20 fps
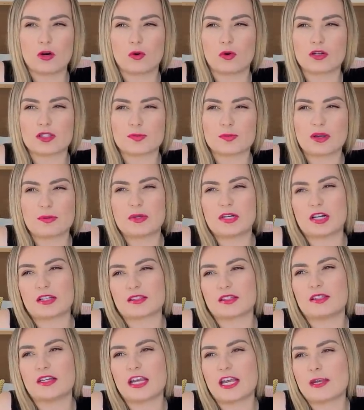or it's maybe not
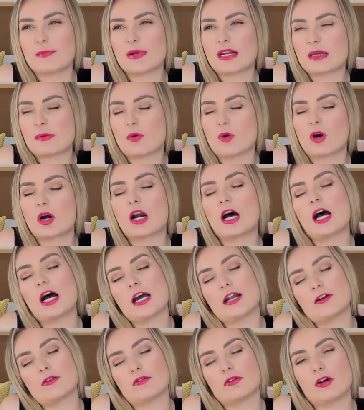the name anymore.
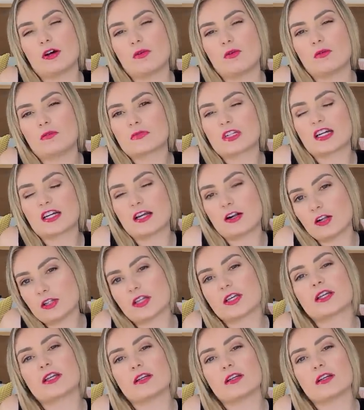I don't know. Again, I'll link